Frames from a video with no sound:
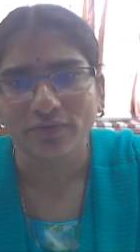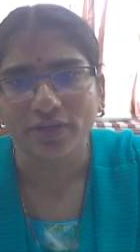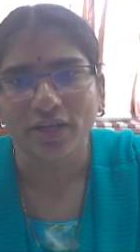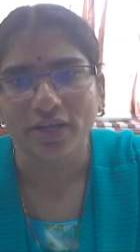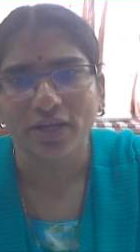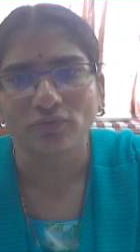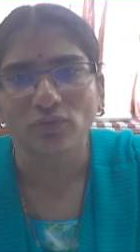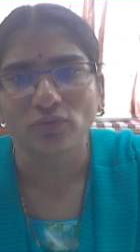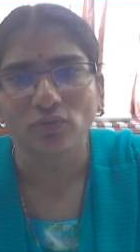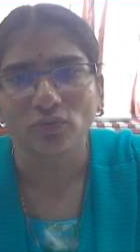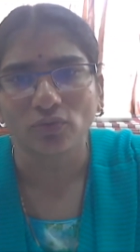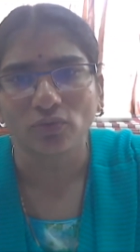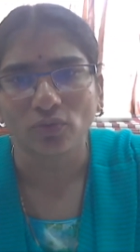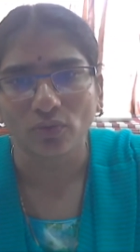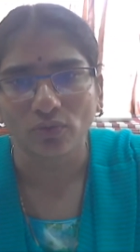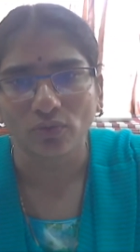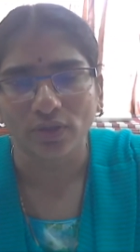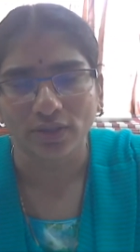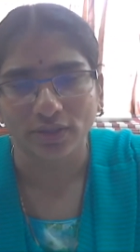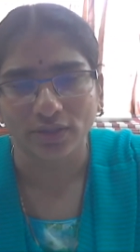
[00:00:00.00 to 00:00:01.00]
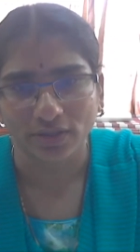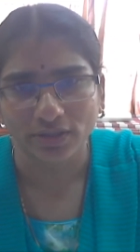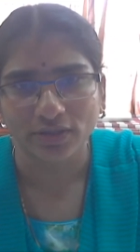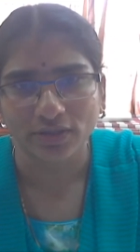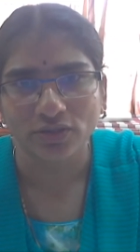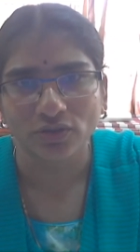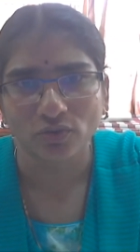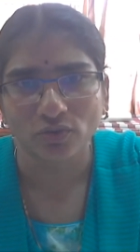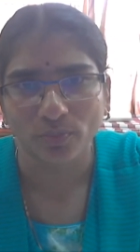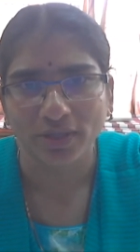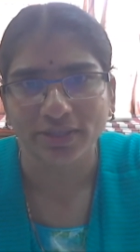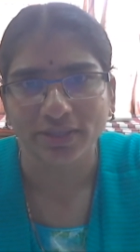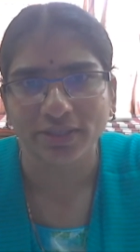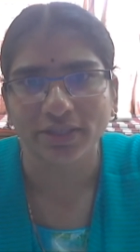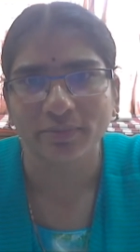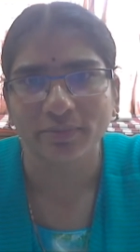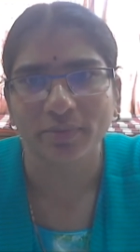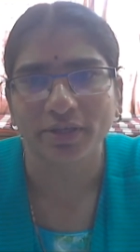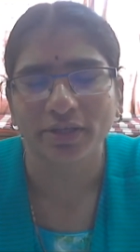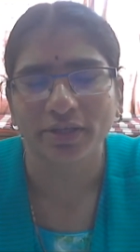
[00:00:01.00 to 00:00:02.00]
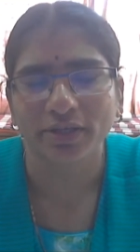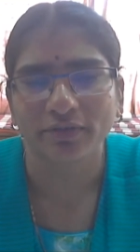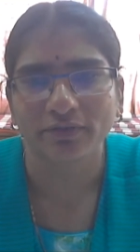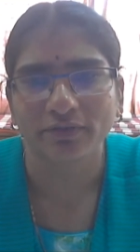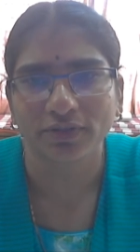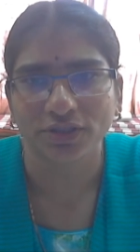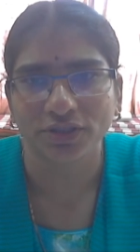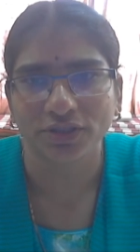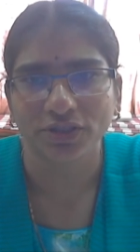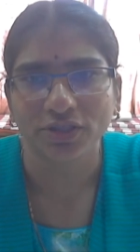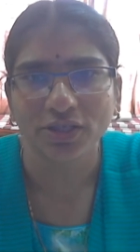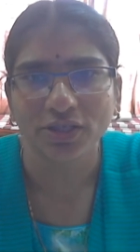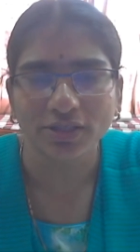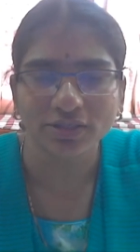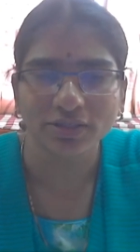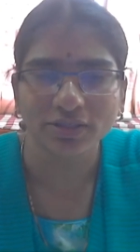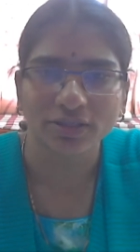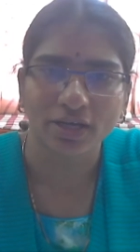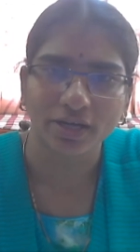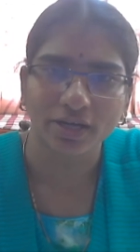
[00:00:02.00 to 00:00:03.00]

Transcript: We have to know, and in suprasegmental features,